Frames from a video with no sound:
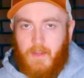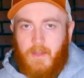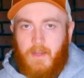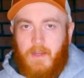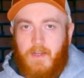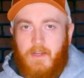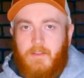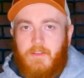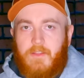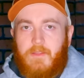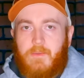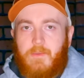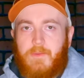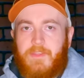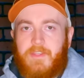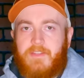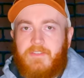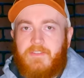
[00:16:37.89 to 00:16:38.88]
Uh,
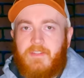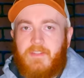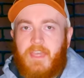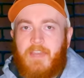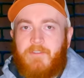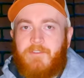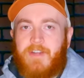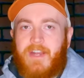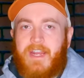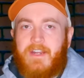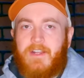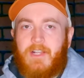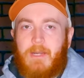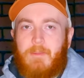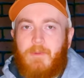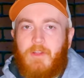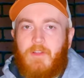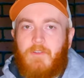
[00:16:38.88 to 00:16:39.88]
but this, I've tried a
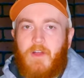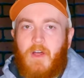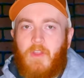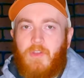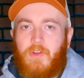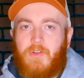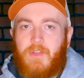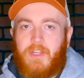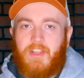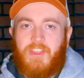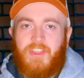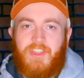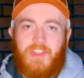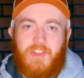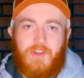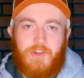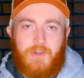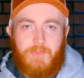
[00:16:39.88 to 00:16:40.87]
couple of other like
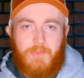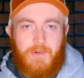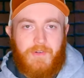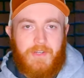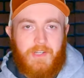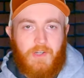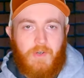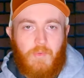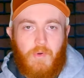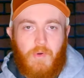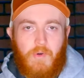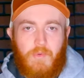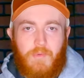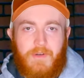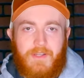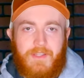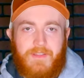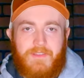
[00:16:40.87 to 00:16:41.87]
thinner merino wool
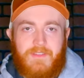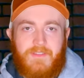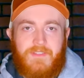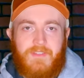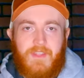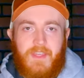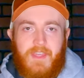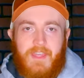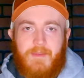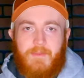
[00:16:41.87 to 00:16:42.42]
ones.